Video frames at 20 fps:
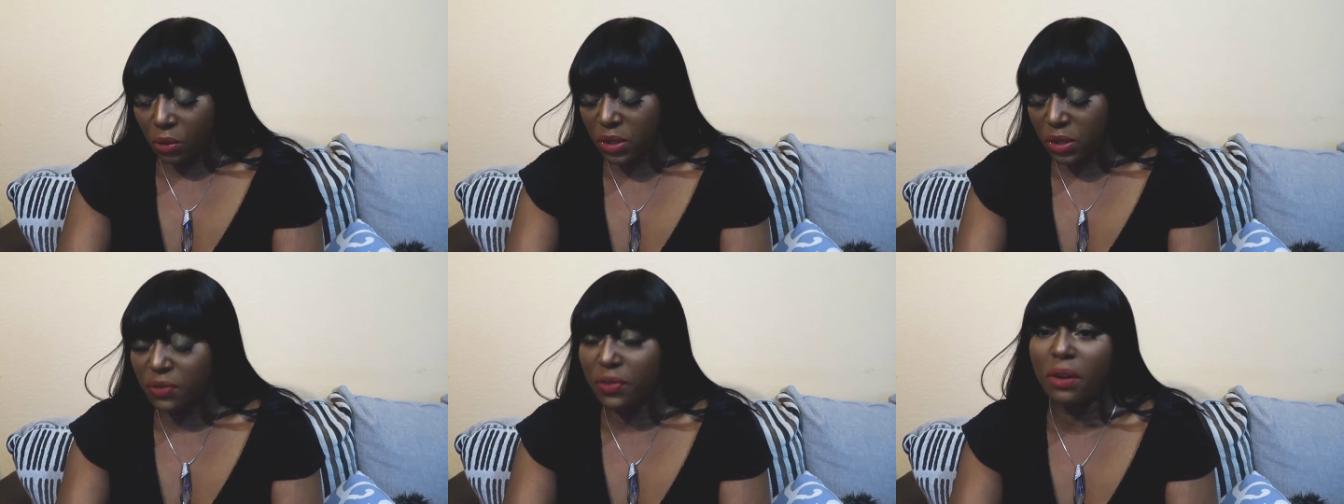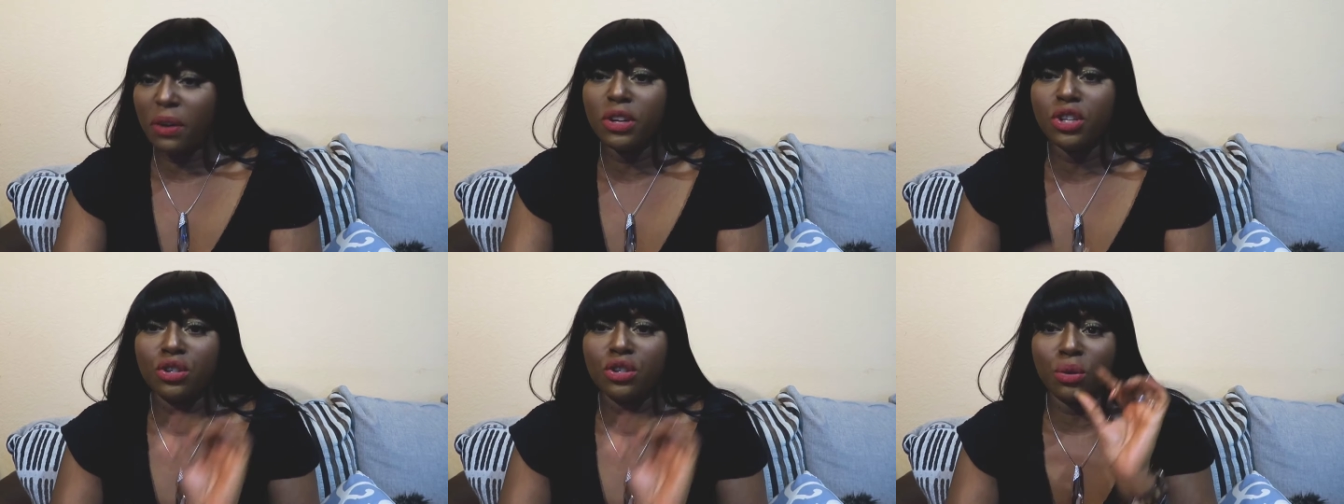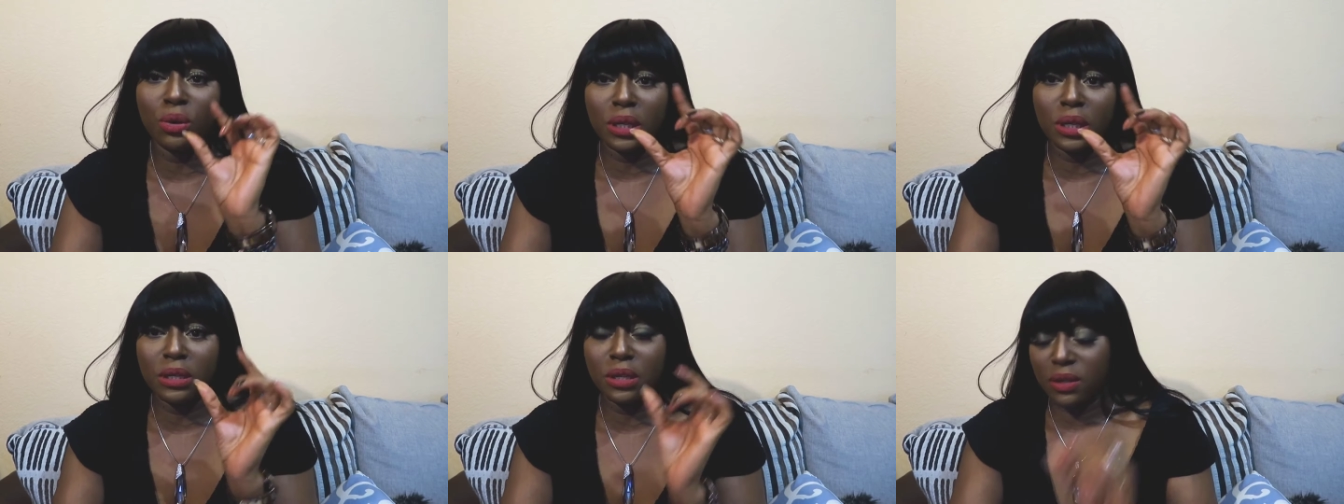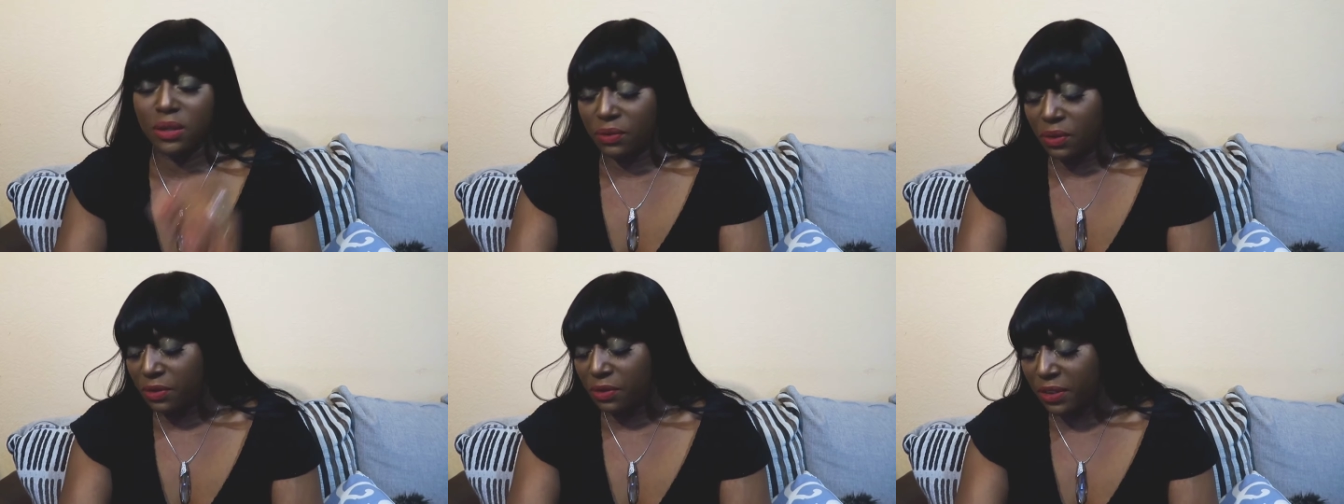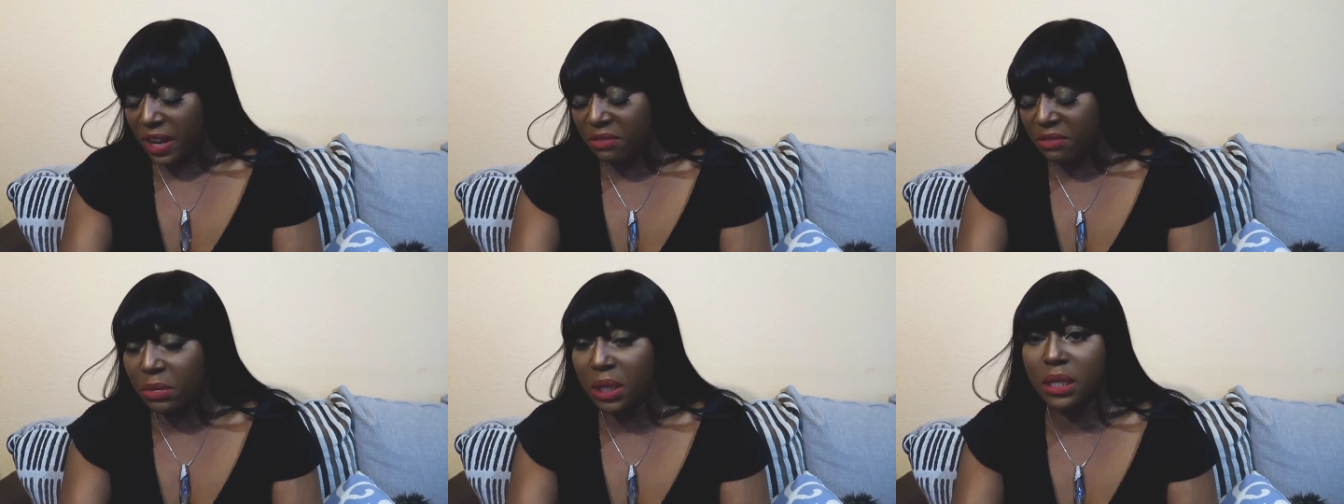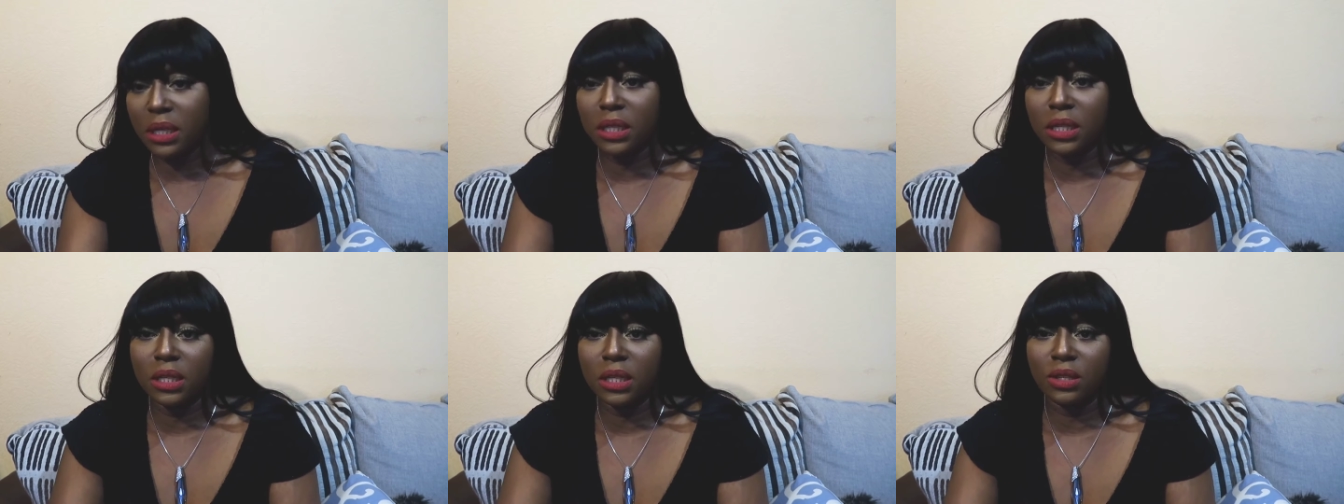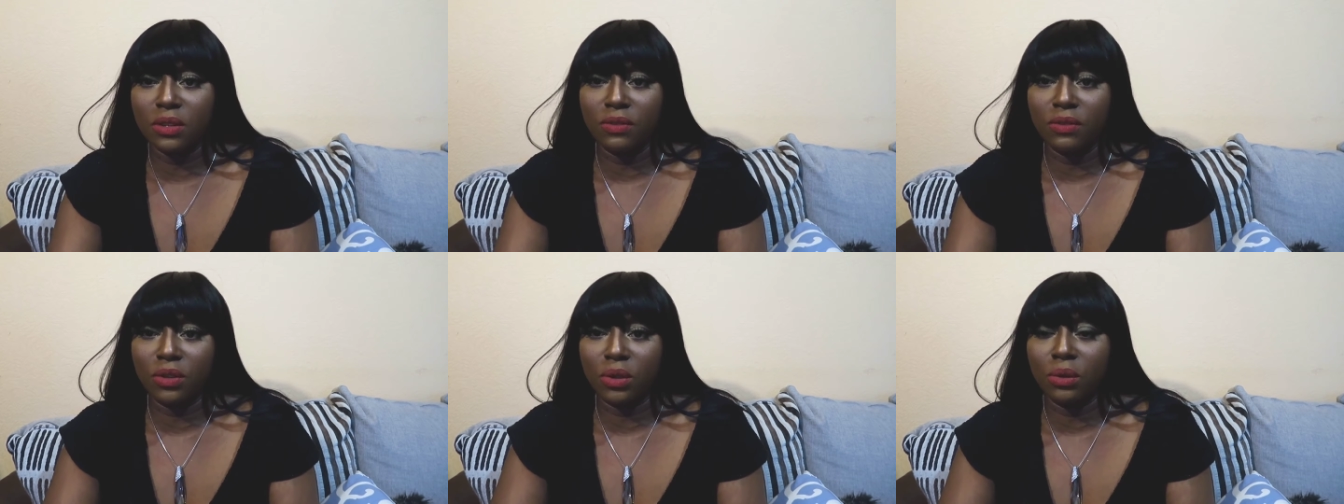It was a very short interview, 5-minute
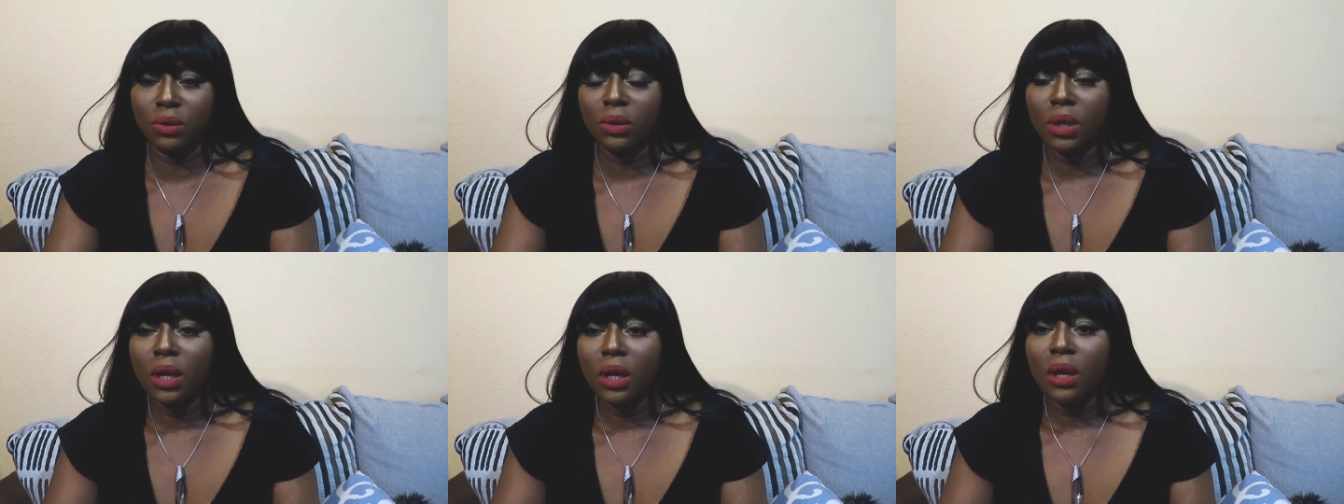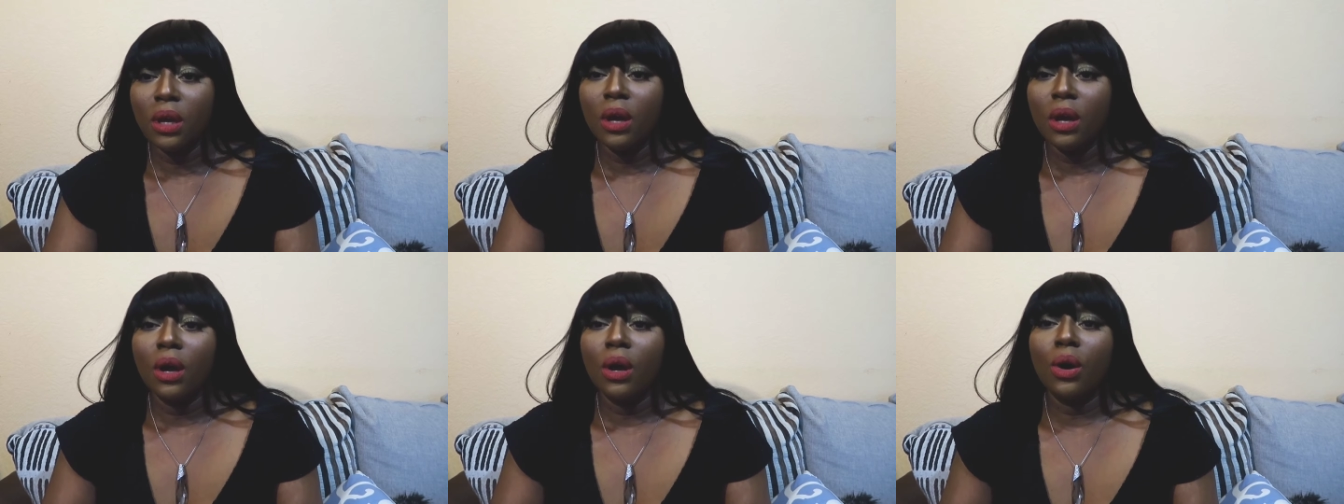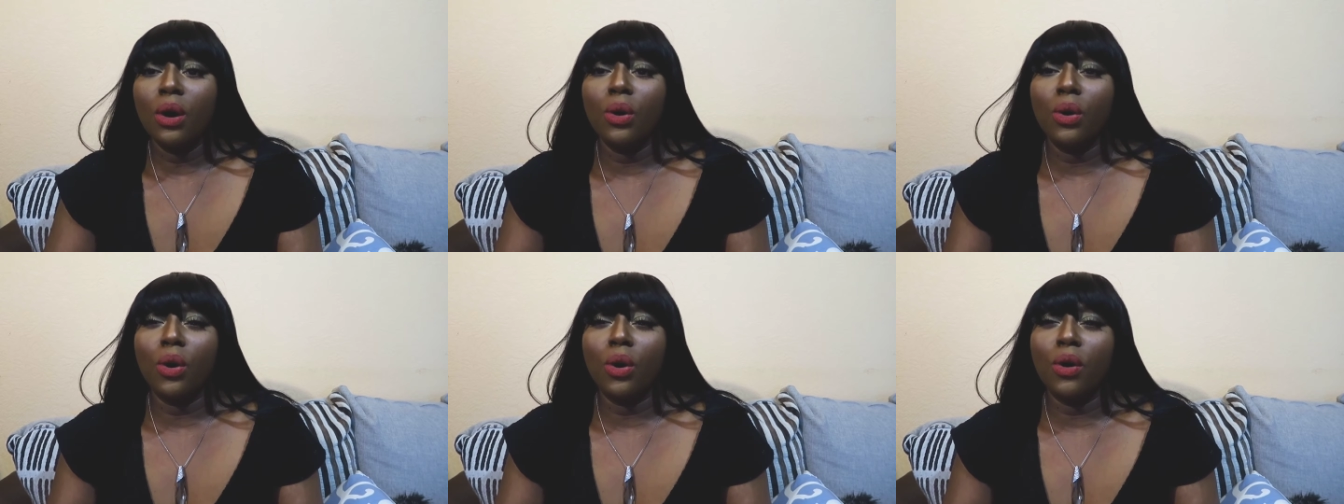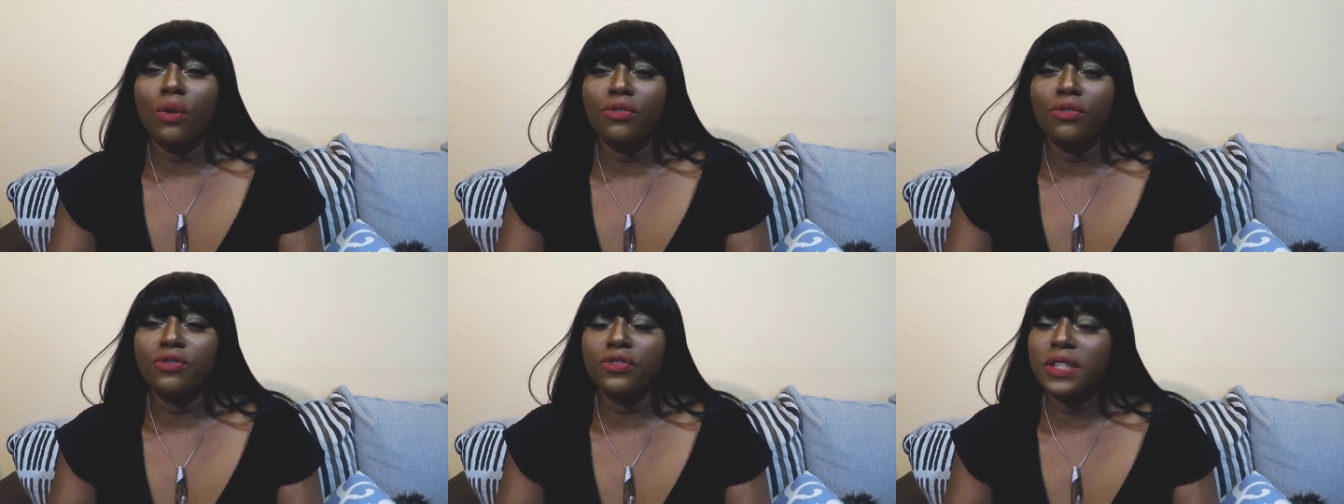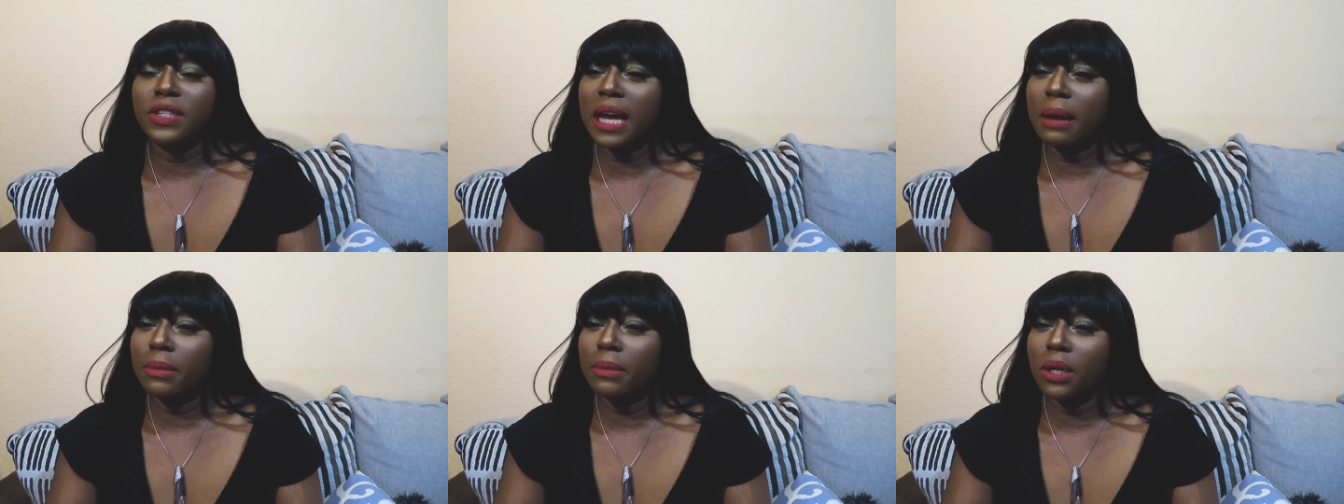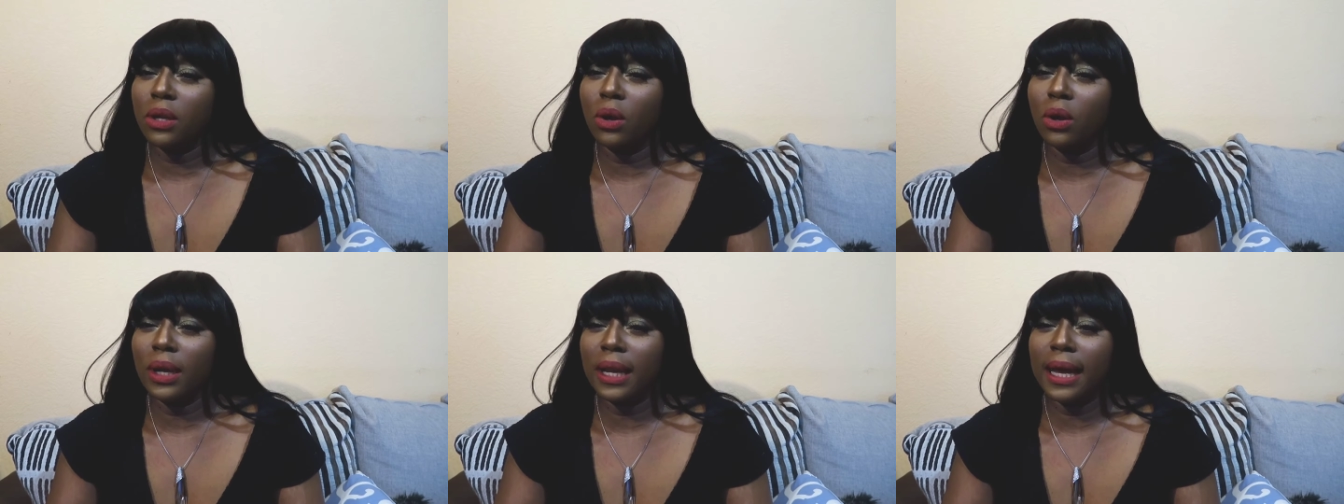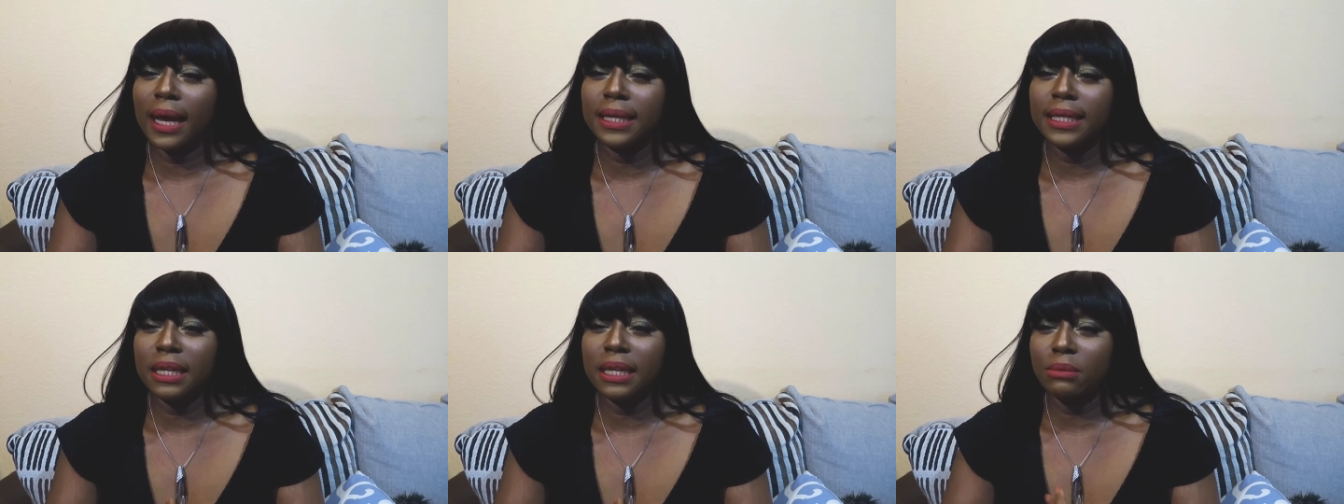interview of
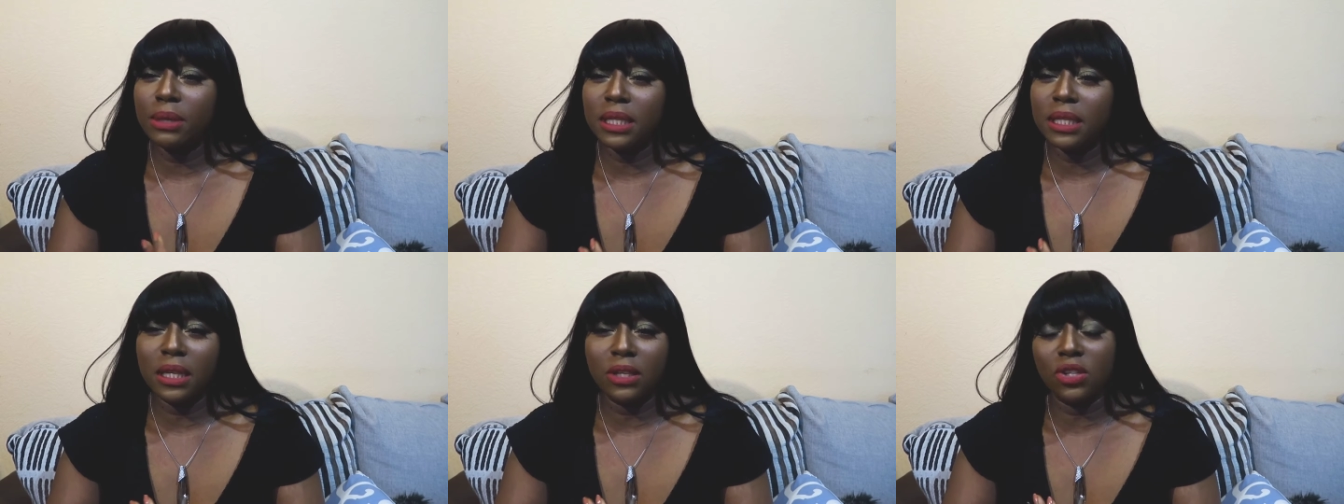Damilola Adegbite.